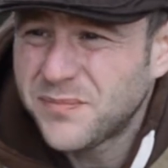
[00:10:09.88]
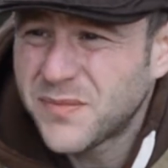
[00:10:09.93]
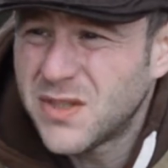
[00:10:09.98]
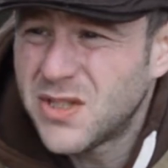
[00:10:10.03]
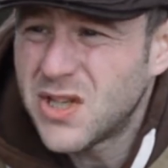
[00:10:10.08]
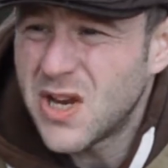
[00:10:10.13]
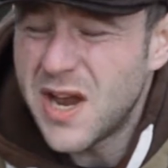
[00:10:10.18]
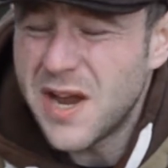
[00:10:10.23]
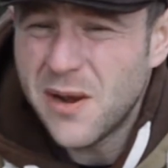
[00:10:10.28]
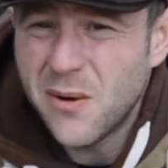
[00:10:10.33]

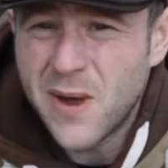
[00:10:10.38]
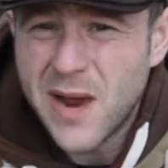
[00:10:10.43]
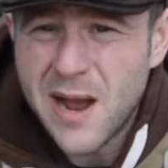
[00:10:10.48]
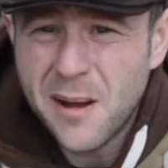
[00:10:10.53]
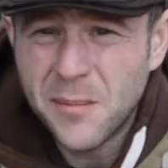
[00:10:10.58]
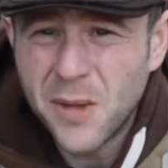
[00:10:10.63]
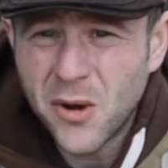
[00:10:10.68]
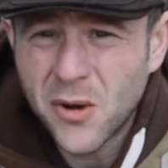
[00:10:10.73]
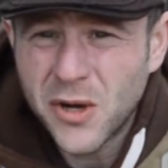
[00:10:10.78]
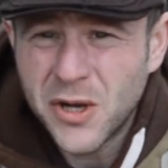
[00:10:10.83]
So anyway,
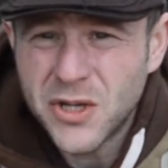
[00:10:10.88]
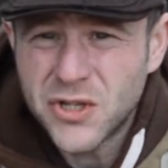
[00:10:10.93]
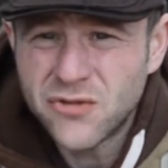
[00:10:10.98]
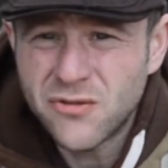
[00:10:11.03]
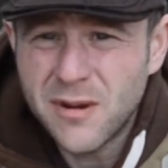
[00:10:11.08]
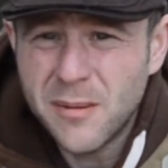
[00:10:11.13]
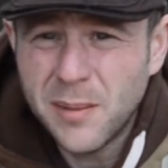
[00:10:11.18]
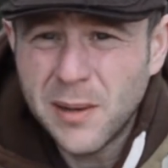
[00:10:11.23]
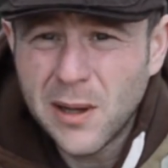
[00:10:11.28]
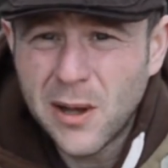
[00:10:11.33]
I'm not going to
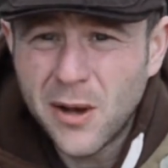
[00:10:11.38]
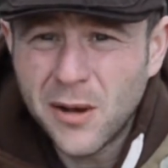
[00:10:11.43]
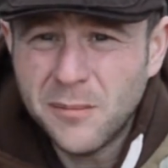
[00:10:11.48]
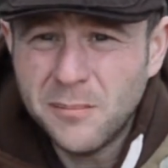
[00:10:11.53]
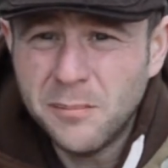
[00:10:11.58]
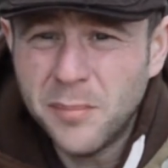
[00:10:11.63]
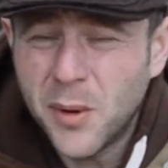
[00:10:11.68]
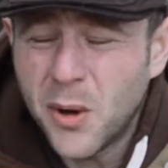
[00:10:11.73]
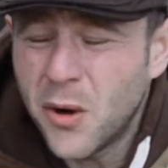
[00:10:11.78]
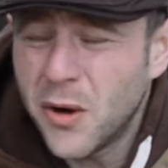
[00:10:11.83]
dribble on
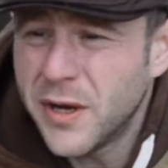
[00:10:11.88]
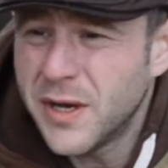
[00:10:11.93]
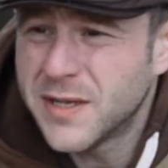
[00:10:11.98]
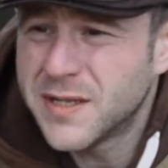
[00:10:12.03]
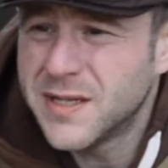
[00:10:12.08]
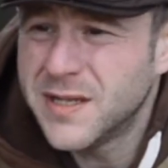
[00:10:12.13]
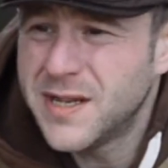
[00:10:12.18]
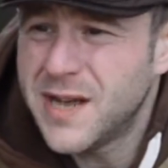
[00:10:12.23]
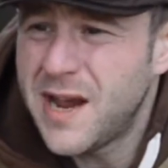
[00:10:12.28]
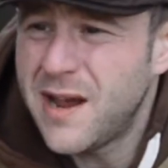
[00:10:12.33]
and bore you
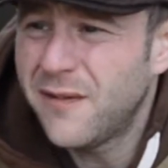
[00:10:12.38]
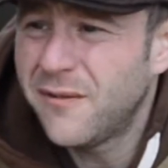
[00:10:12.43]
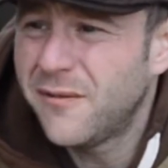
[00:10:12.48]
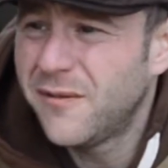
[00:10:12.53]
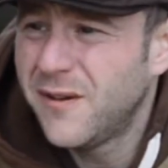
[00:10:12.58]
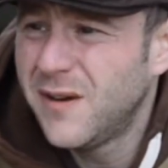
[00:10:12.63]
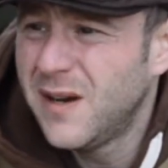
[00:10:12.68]
to death.